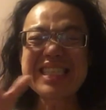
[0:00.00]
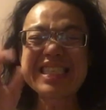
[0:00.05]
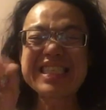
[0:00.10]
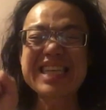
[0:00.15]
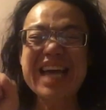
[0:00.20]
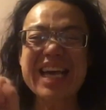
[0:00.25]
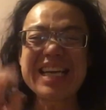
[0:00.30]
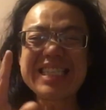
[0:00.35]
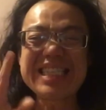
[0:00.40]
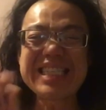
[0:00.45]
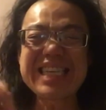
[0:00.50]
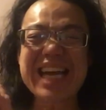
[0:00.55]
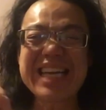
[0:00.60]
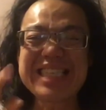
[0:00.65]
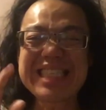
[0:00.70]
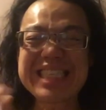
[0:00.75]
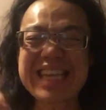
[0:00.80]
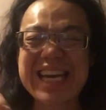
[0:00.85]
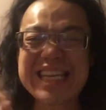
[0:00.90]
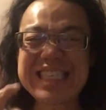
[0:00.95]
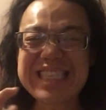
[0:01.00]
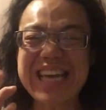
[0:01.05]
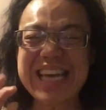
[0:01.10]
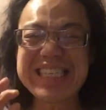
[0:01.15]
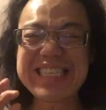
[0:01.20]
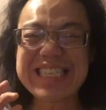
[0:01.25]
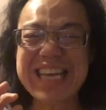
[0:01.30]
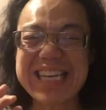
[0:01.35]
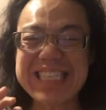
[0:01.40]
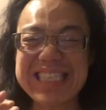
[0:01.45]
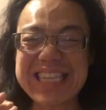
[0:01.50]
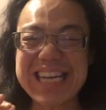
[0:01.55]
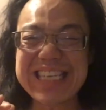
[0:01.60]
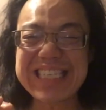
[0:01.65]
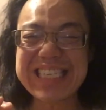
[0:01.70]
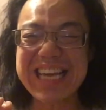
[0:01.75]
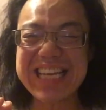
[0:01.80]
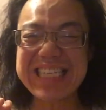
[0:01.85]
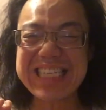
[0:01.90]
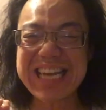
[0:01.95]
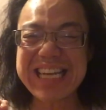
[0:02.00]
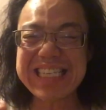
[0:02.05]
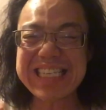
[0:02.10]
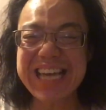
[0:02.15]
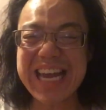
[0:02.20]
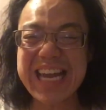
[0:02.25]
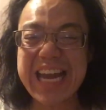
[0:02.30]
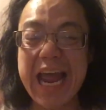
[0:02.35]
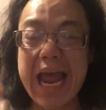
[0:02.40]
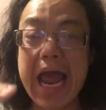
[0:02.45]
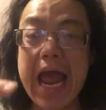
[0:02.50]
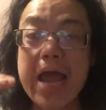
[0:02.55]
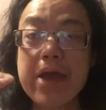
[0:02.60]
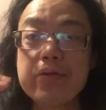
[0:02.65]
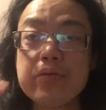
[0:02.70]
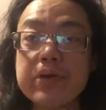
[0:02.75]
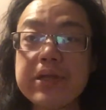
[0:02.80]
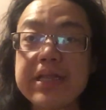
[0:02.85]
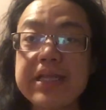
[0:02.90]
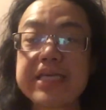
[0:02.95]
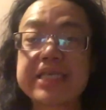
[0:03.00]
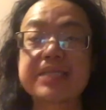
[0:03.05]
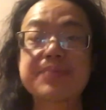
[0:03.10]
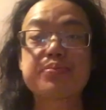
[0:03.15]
Tight, tight, tight, tight, tight, tight, tight, tight, tight, and release.